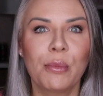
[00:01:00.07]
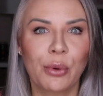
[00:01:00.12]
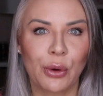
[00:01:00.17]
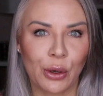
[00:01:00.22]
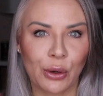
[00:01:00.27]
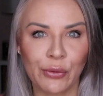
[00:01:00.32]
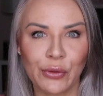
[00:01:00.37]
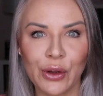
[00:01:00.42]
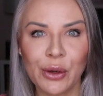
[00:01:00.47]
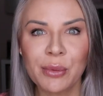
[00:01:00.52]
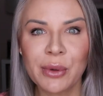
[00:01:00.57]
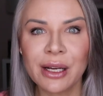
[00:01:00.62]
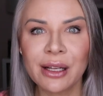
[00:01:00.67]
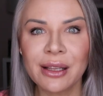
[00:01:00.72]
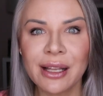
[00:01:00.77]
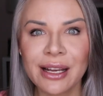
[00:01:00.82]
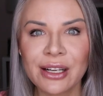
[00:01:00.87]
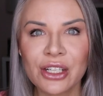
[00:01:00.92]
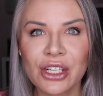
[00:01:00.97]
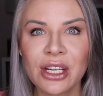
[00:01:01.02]
perfume
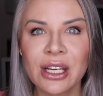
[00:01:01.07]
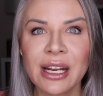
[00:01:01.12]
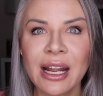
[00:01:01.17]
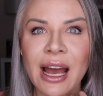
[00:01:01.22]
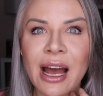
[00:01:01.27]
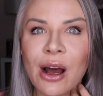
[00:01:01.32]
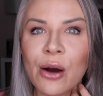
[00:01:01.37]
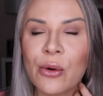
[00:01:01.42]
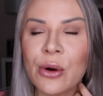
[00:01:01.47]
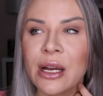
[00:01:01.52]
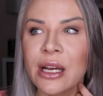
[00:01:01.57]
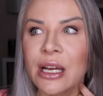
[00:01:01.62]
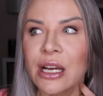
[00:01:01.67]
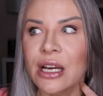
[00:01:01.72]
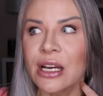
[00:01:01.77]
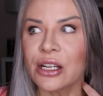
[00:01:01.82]
collection now